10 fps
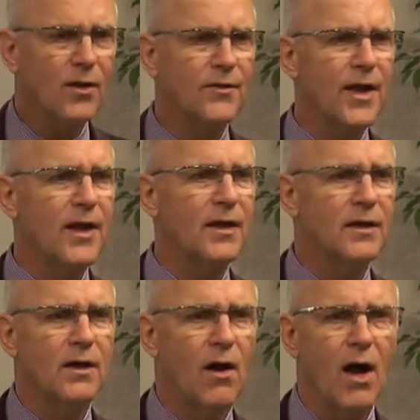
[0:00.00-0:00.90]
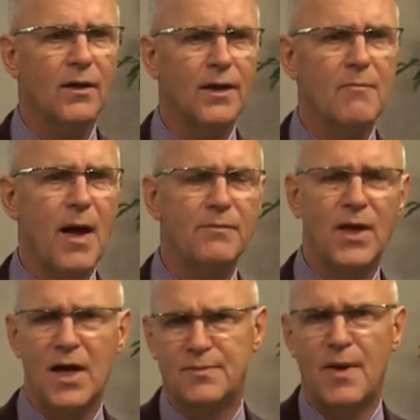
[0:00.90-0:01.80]
could they
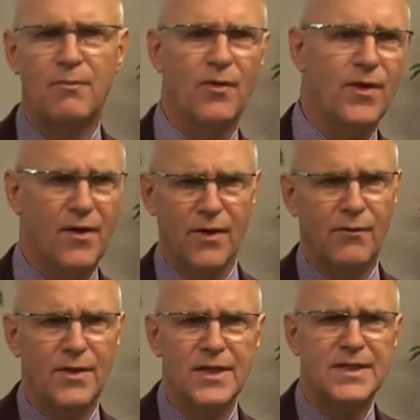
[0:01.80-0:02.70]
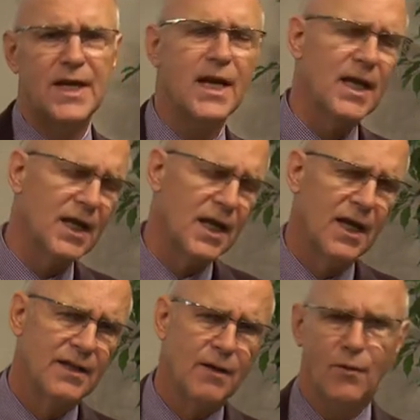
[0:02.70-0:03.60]
baptize people there? They're in the city.
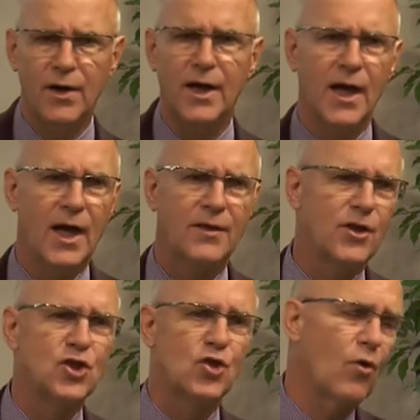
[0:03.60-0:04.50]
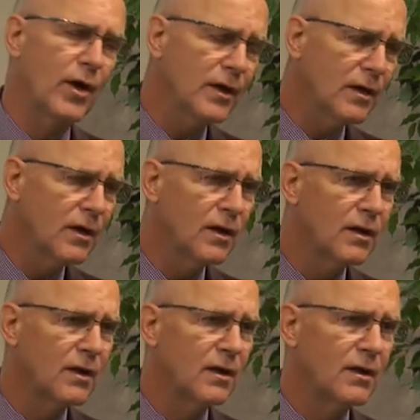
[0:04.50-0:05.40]
They weren't at the Jordan.
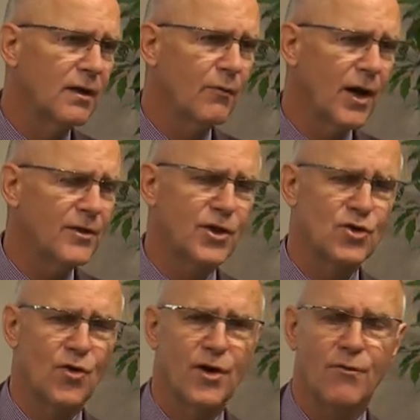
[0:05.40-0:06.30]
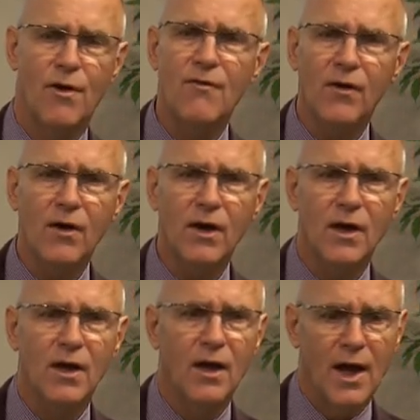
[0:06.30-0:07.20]
They weren't at the Jordan River.
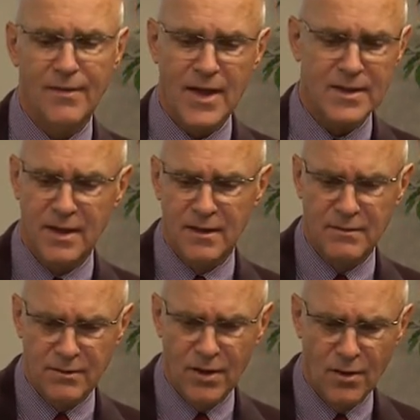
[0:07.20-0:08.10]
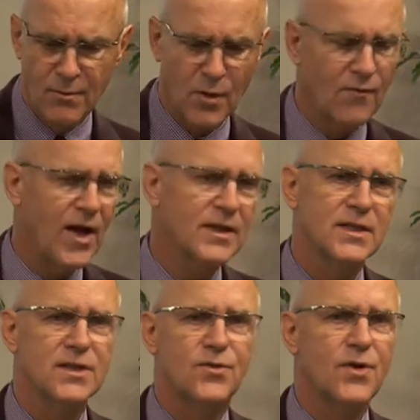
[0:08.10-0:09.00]
And, the book of Acts
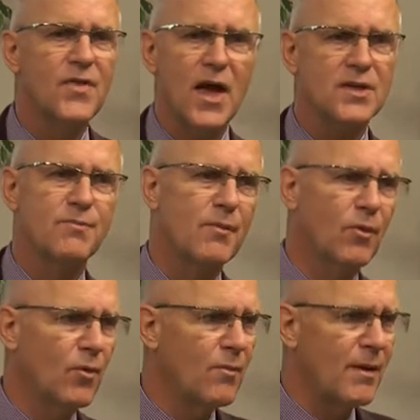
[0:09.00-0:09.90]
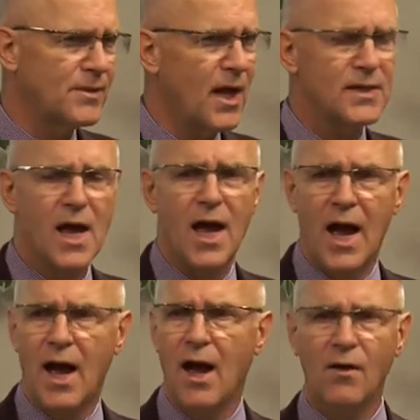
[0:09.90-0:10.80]
says 3,000 people were baptized.
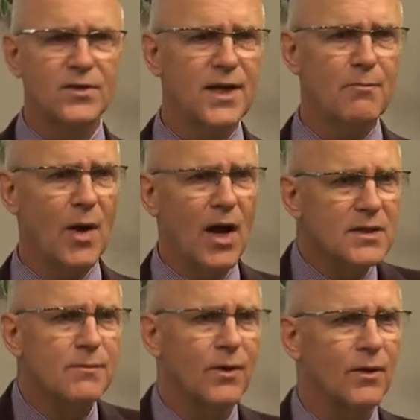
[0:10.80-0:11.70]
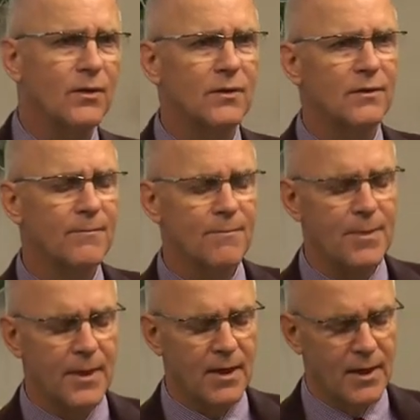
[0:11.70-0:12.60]
How is that possible?
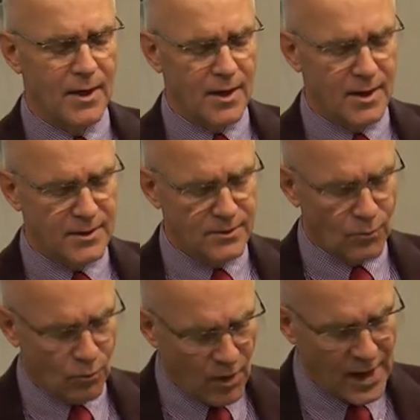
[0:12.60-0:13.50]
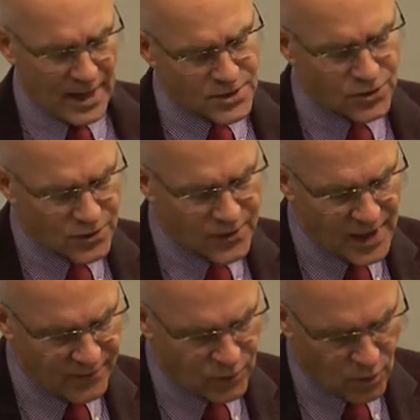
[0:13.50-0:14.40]
And one answer to
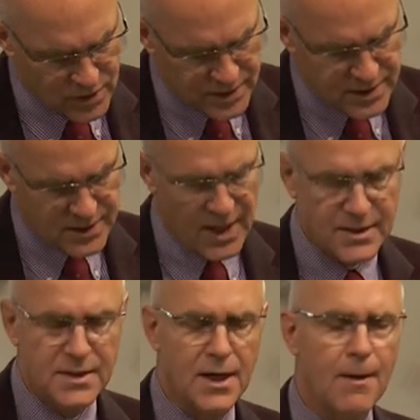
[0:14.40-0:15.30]
that, of course, is that